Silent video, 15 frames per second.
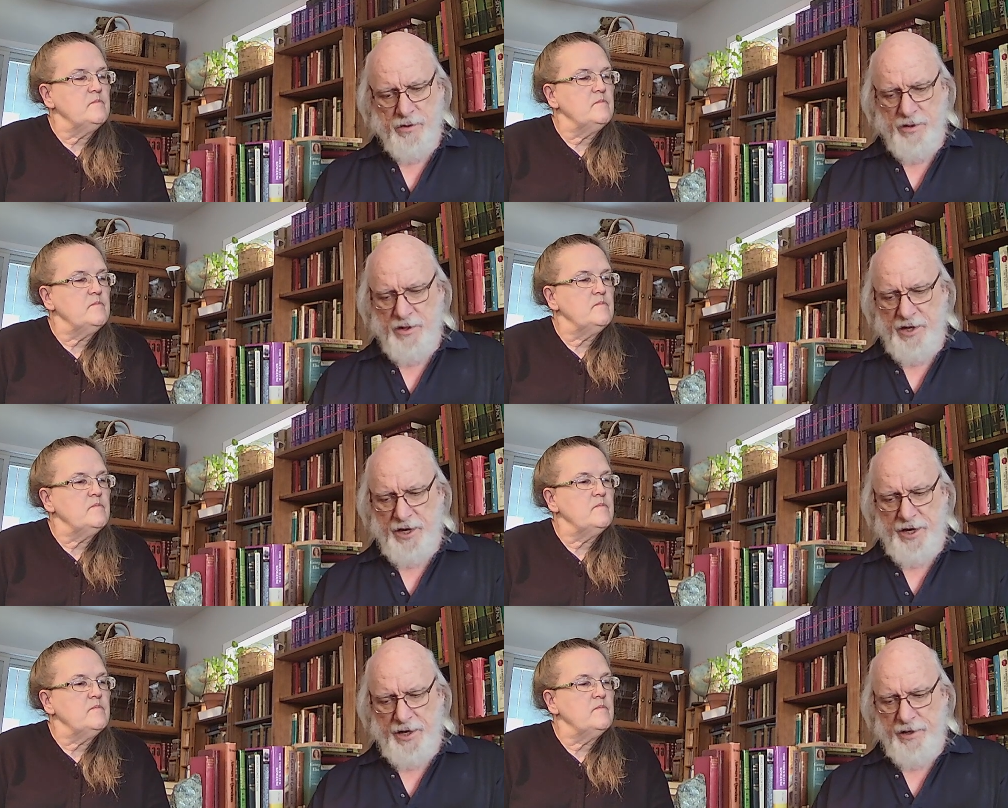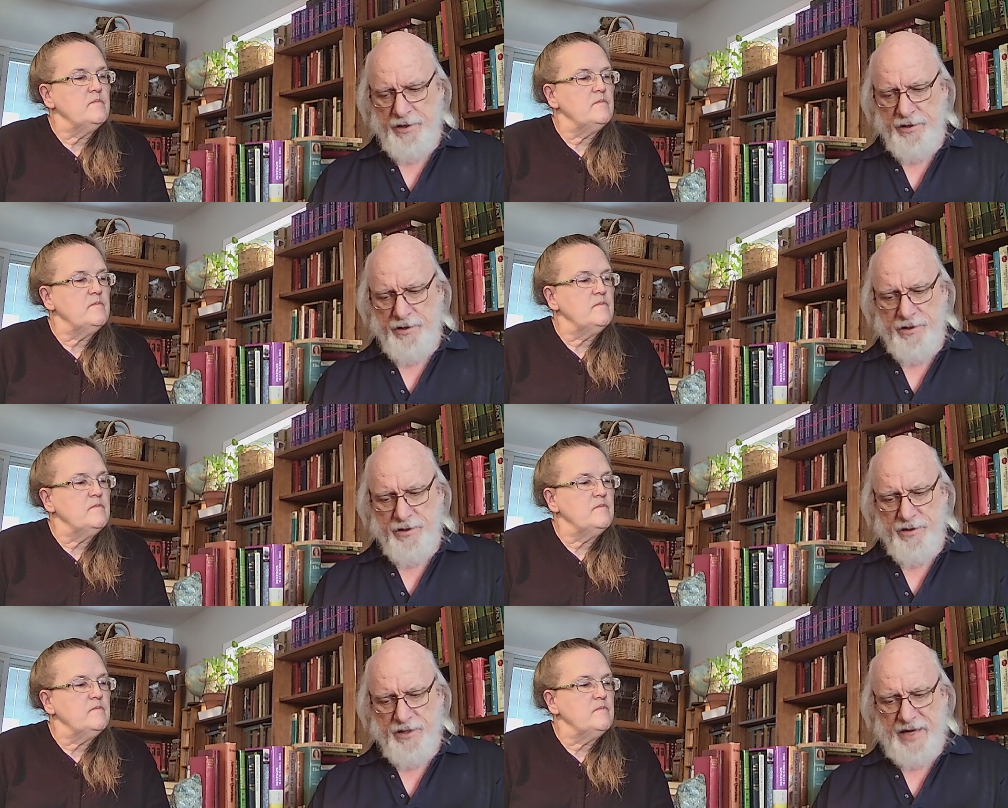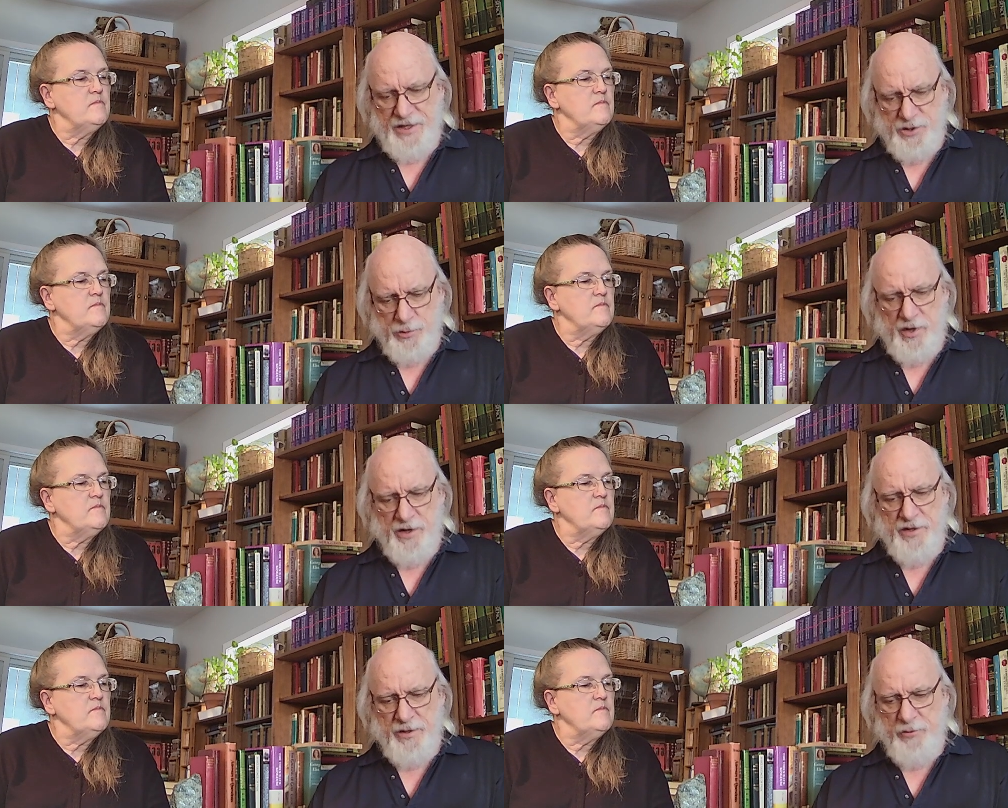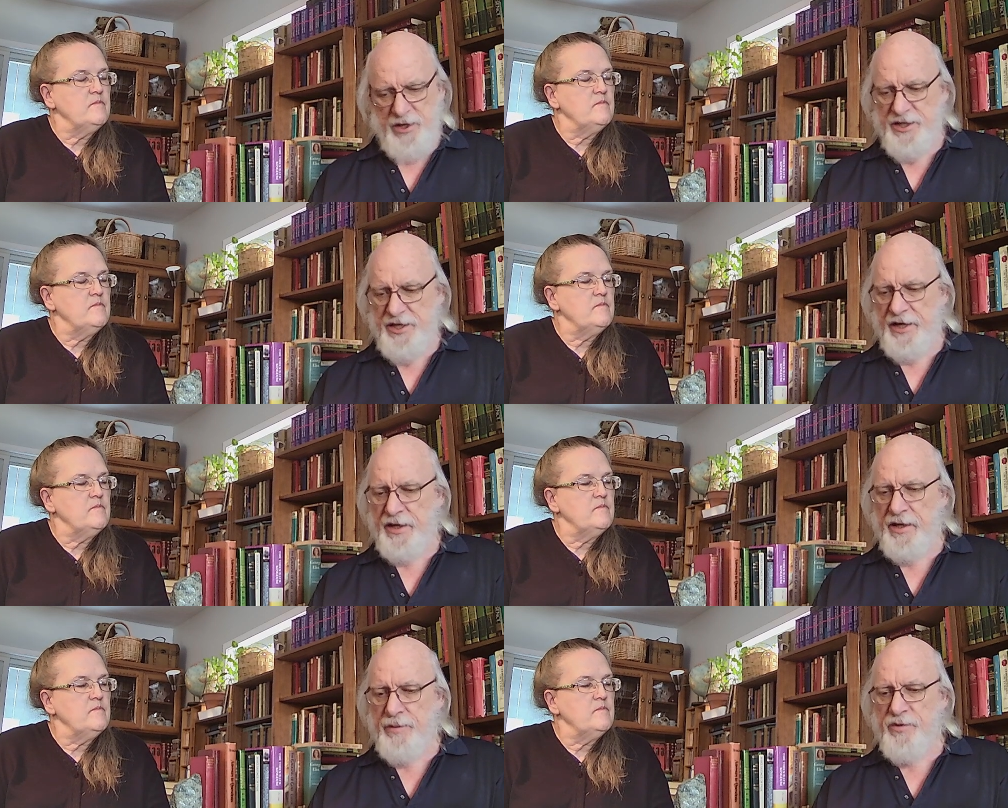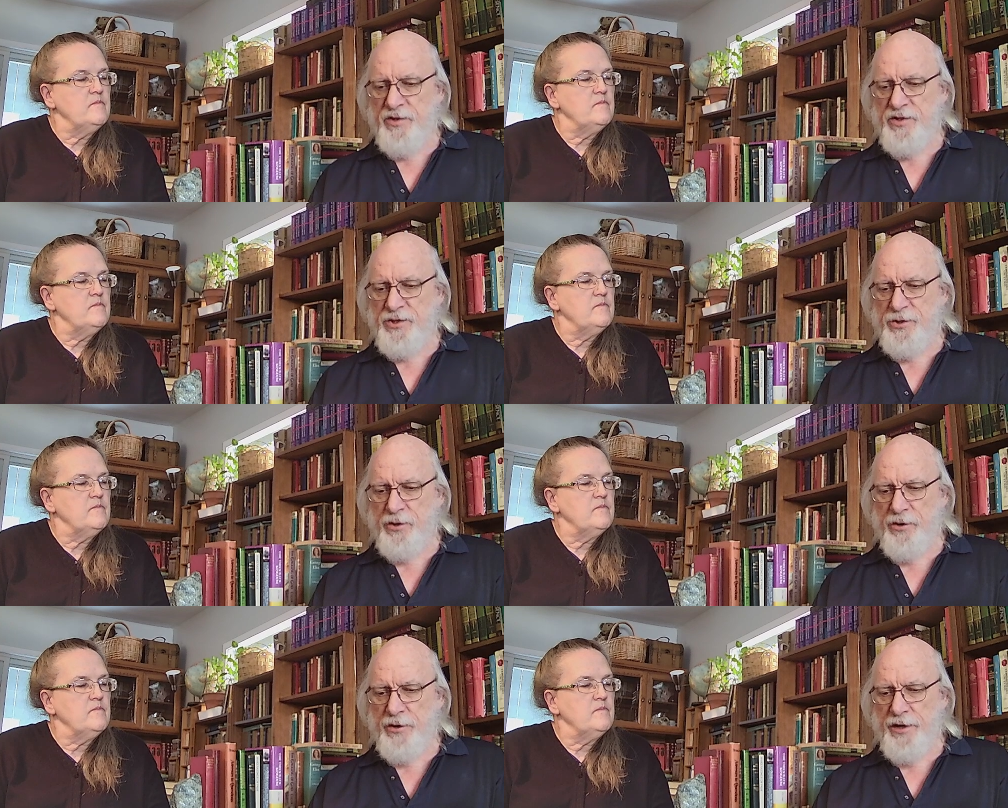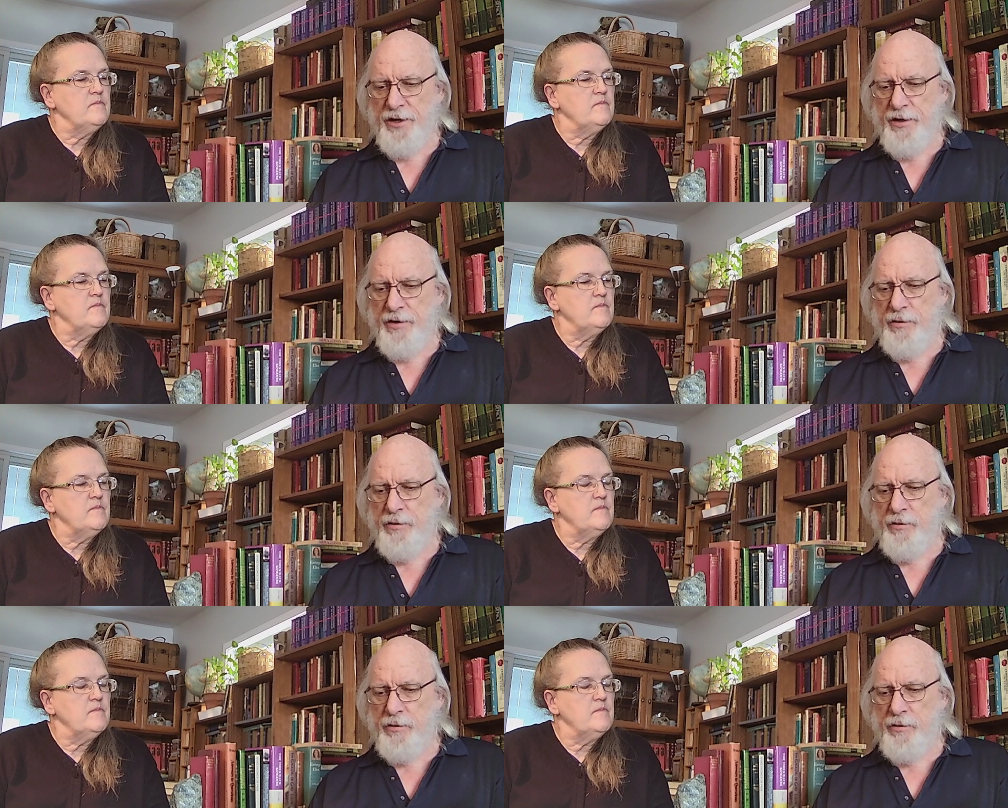Speaker 1: and that's where we take up the story here.